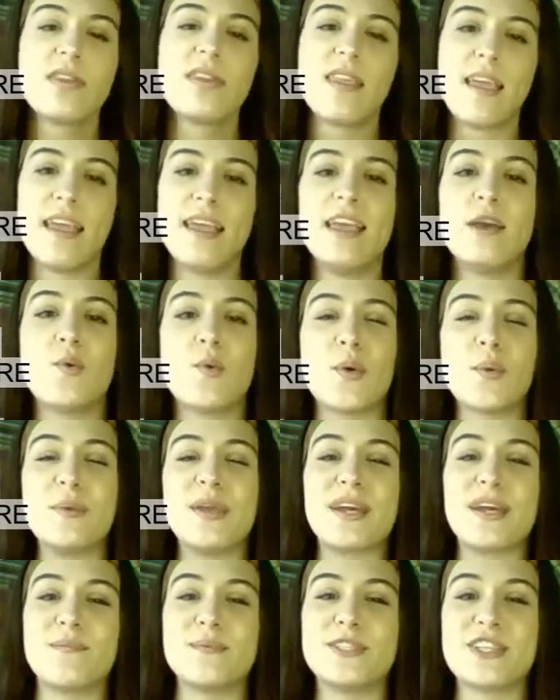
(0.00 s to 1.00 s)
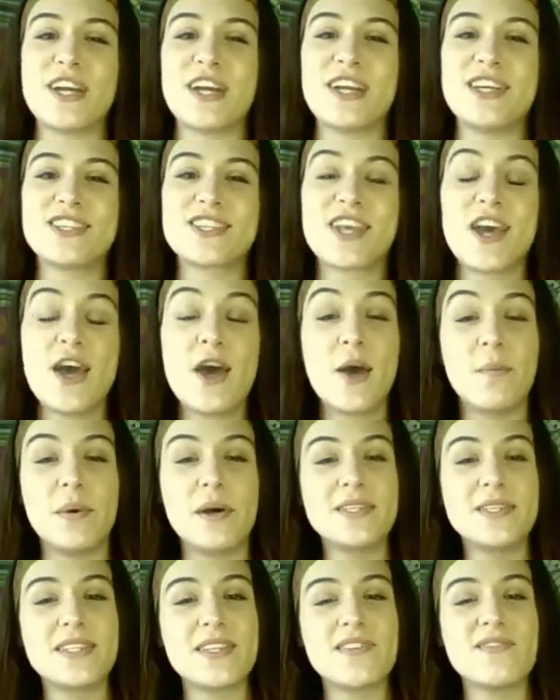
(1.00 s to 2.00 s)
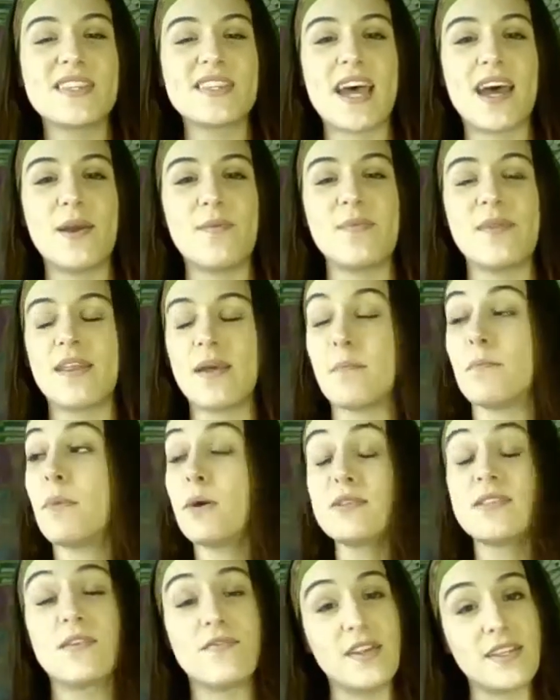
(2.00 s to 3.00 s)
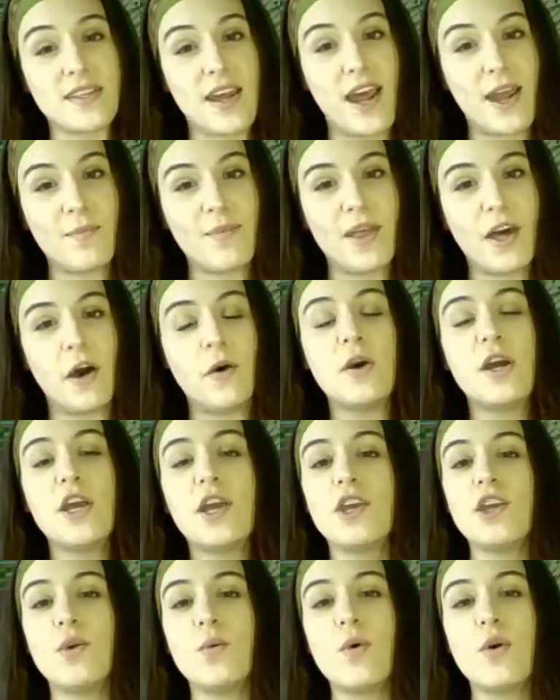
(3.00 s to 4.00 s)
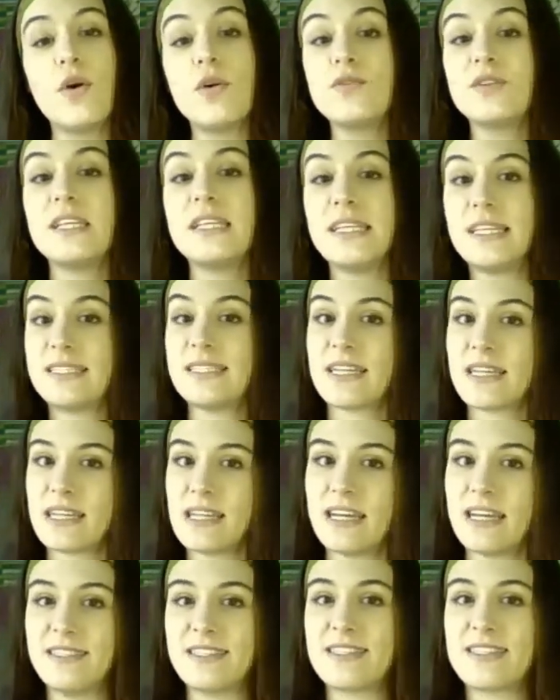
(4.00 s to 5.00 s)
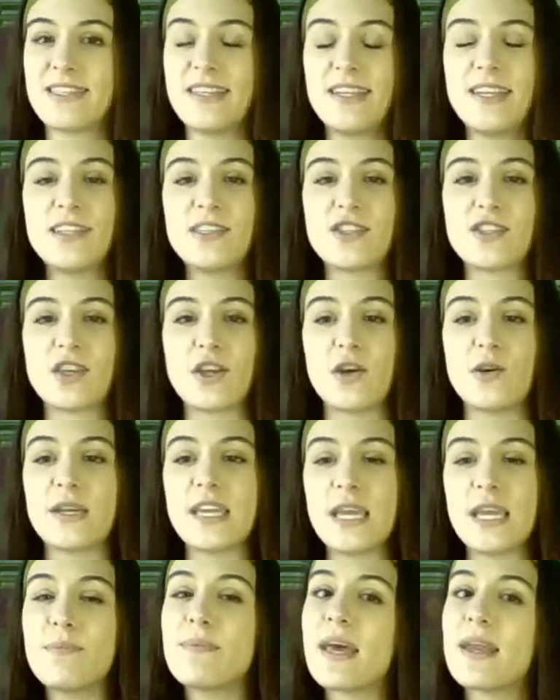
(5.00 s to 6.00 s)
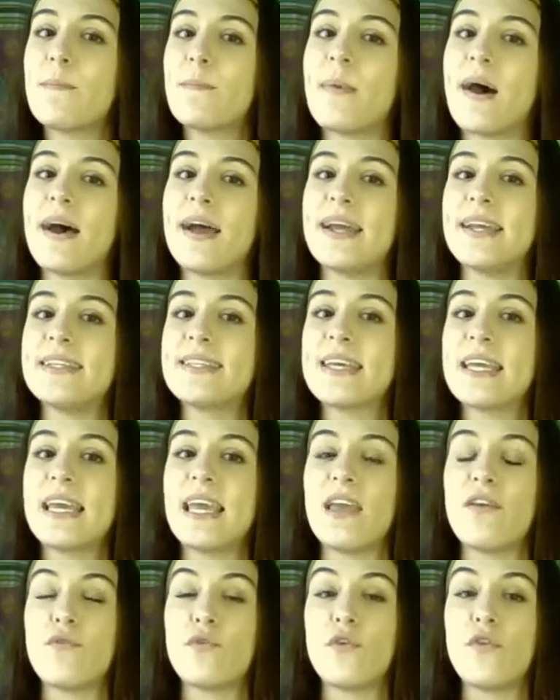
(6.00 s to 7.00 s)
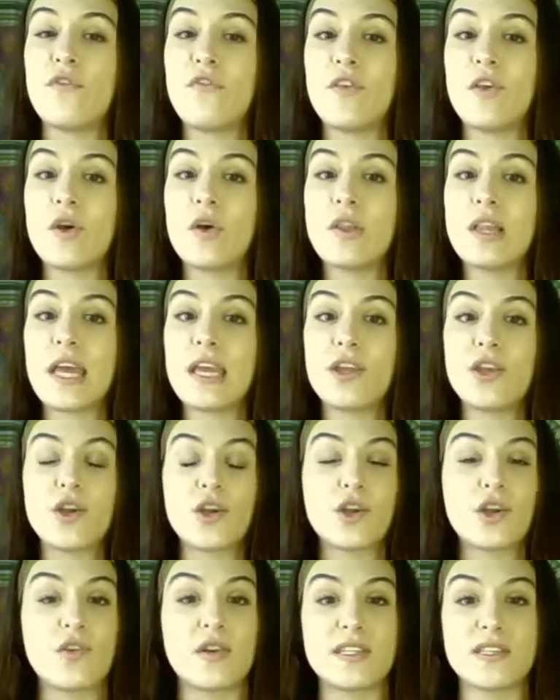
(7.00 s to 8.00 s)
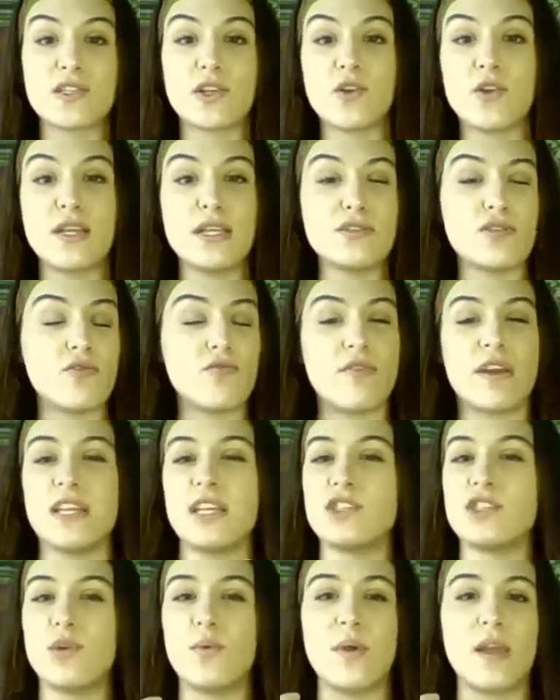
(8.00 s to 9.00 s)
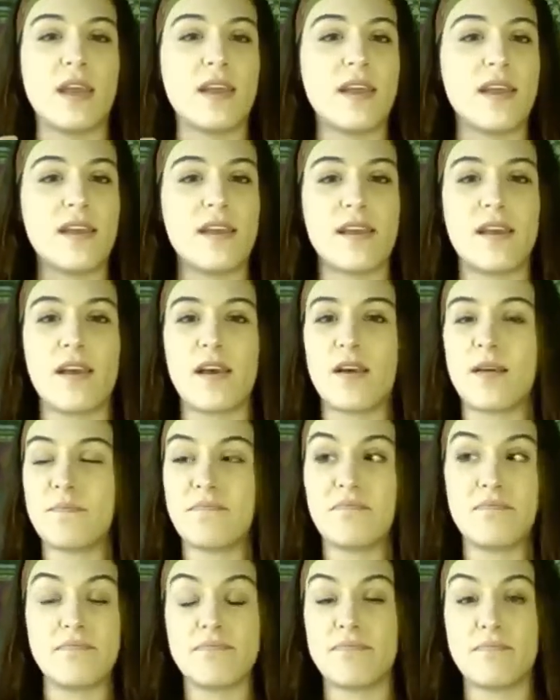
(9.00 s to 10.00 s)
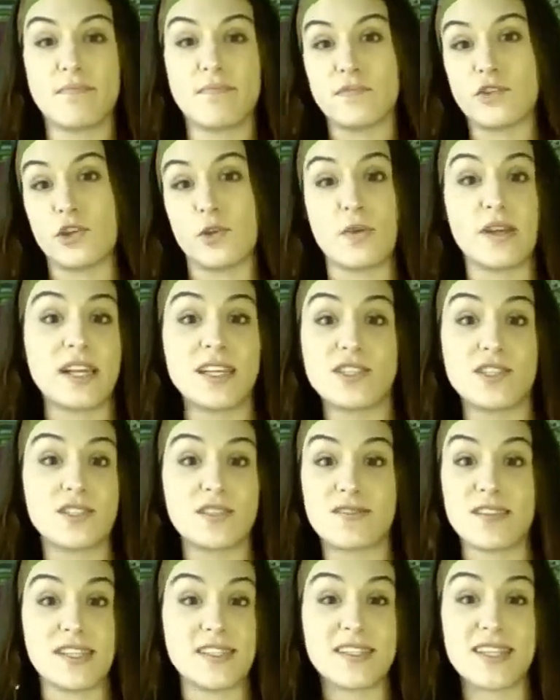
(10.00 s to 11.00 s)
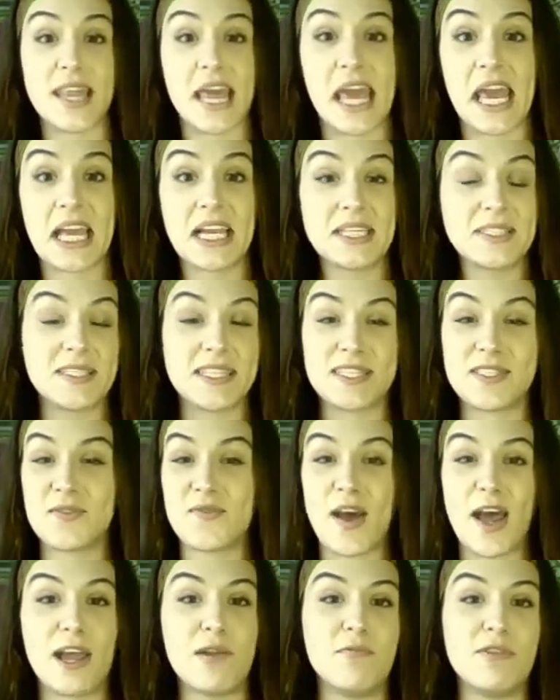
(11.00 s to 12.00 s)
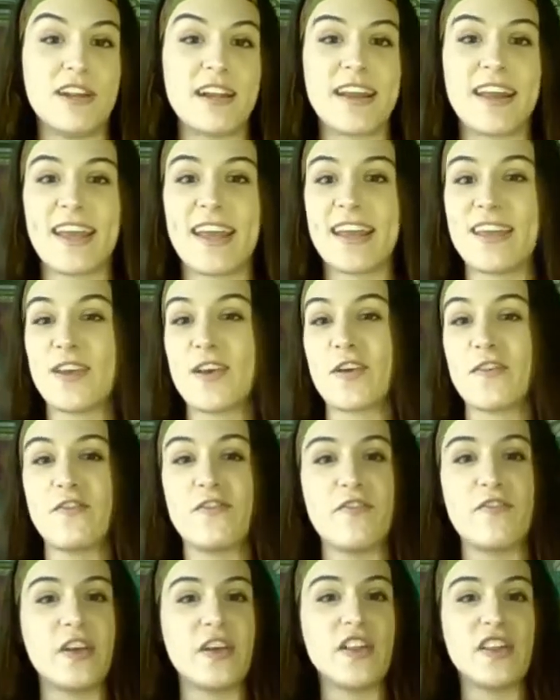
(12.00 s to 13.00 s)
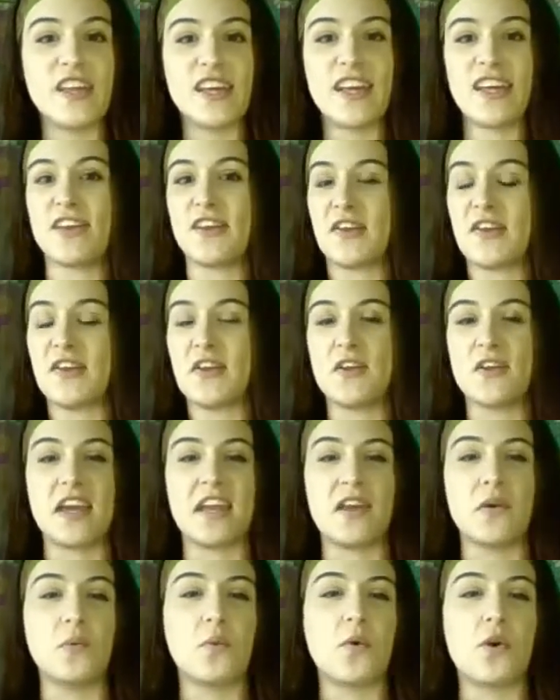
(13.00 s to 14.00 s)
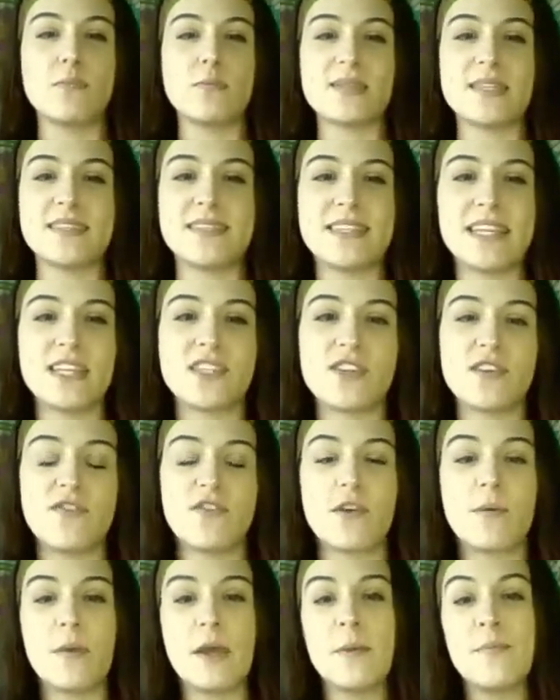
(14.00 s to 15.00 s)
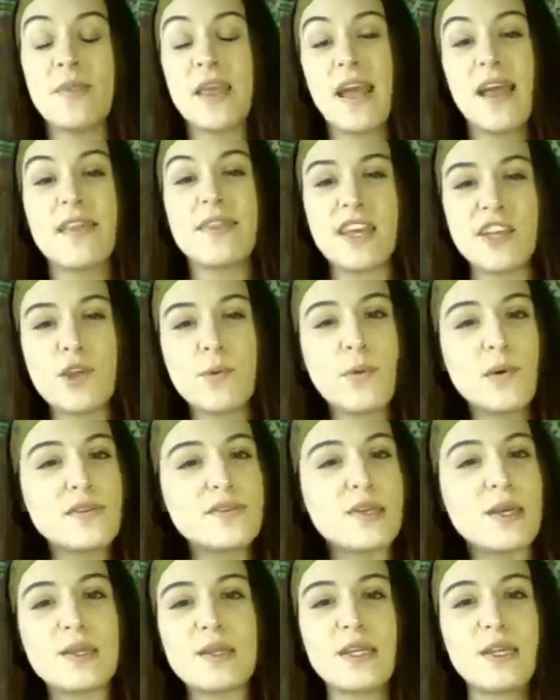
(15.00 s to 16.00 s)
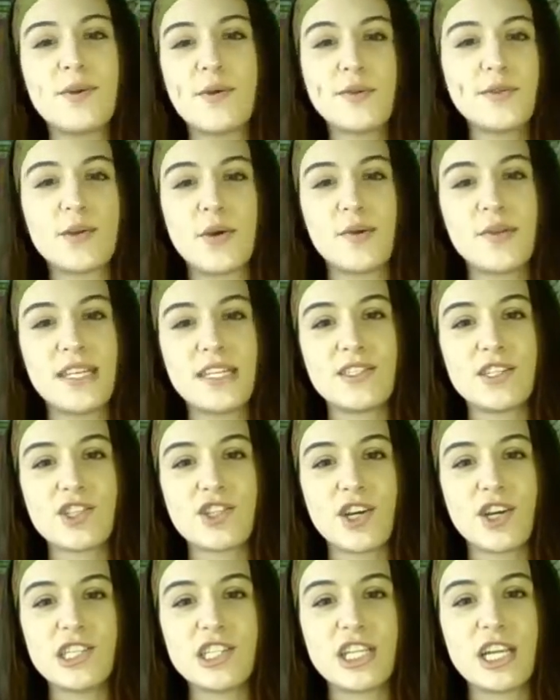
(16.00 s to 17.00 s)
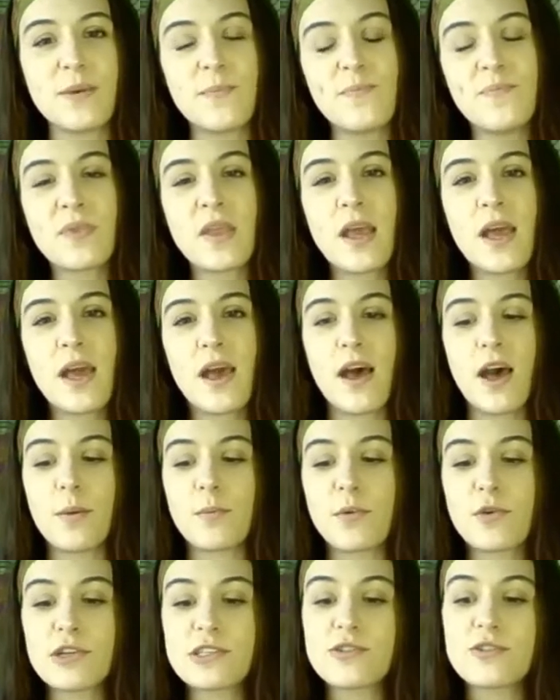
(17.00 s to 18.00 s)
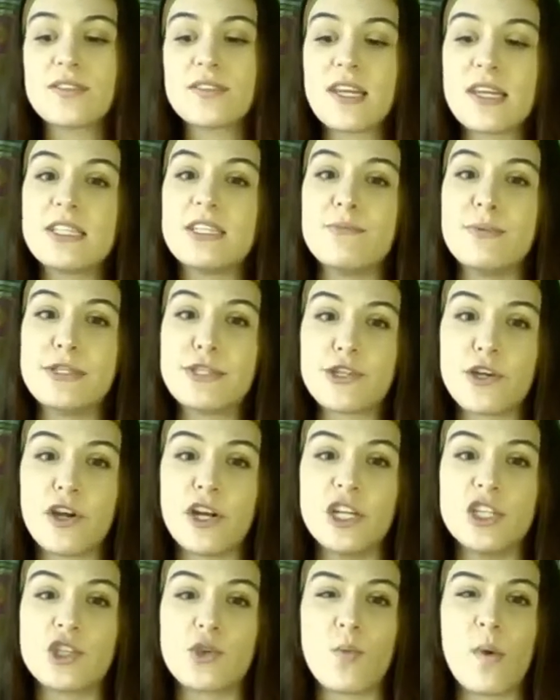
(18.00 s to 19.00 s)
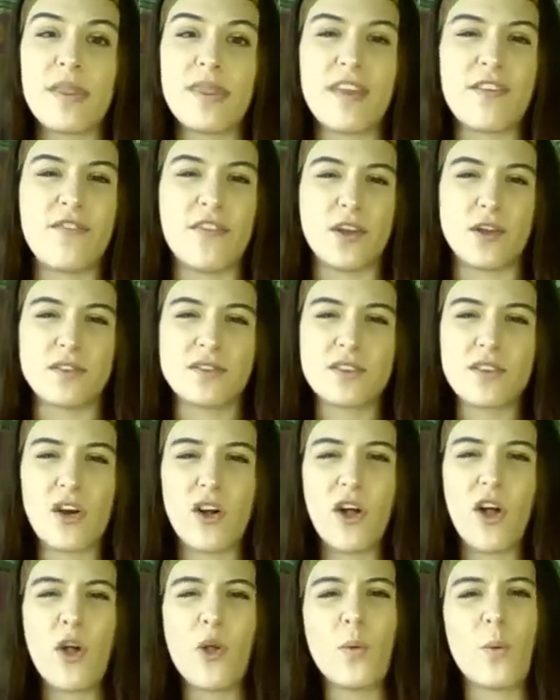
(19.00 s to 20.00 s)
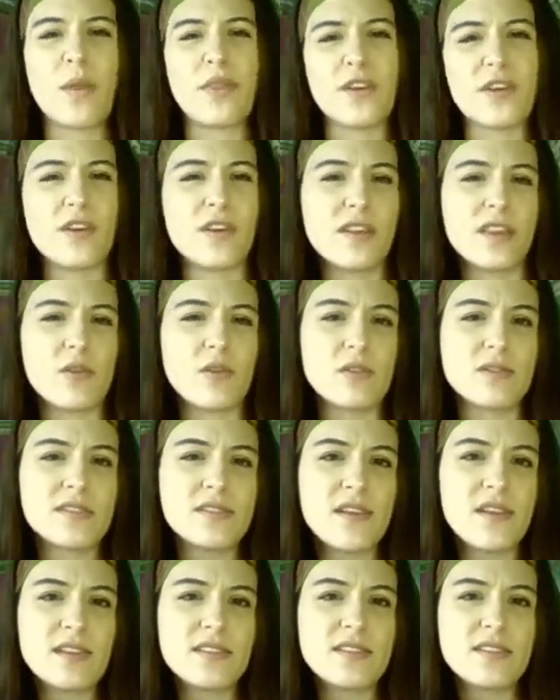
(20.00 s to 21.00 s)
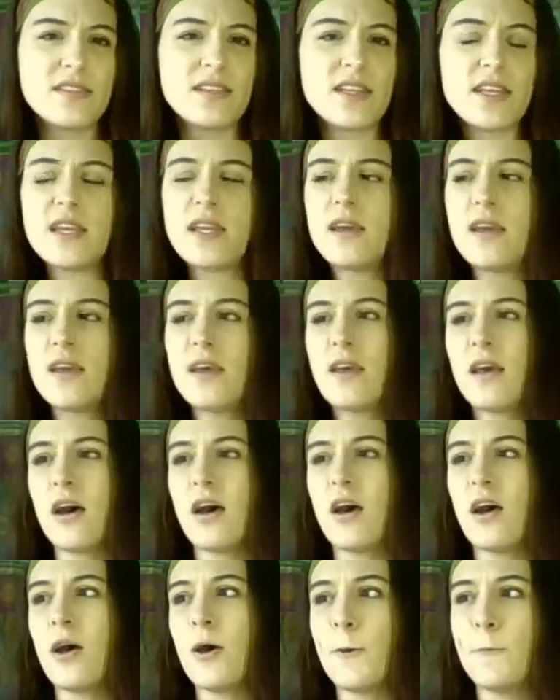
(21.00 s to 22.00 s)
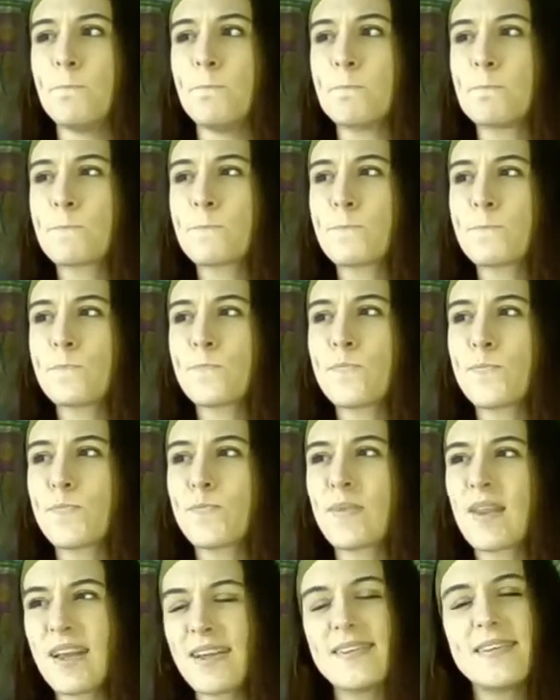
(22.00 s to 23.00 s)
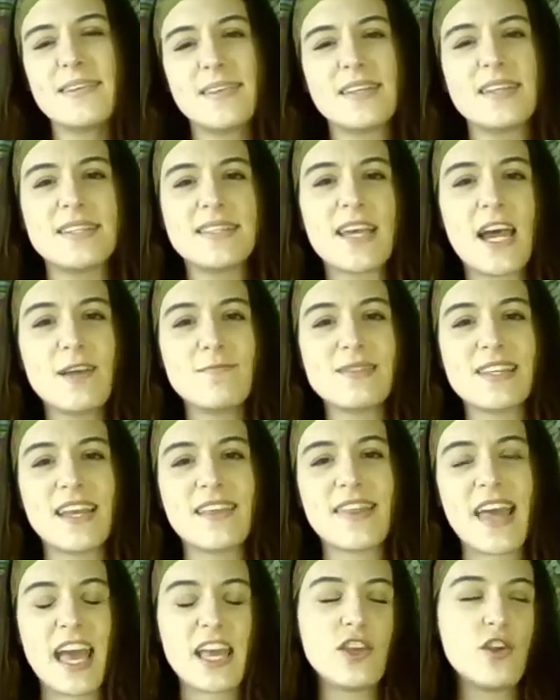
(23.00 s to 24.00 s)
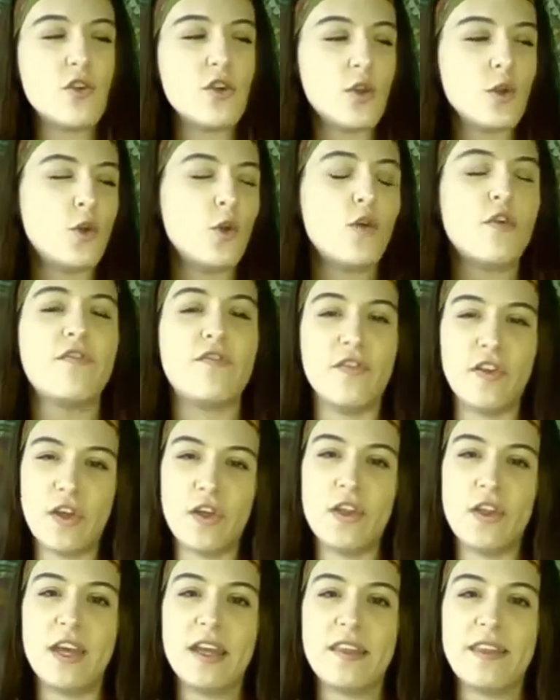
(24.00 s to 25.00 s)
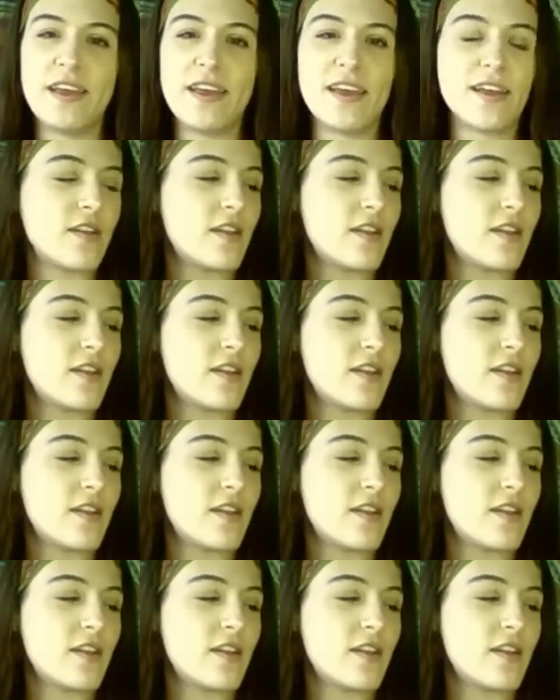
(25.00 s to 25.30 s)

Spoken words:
It will become charged. Most of the time though, you will only need to cleanse. So keep that in mind. If you feel like your crystal is already doing its thing, it's vibrating, you can feel it, you get a warm sensation from it, then you most likely don't need to charge it. Crystals like to be charged when they feel dull, when they're a little dusty, times like that. You'll feel it. The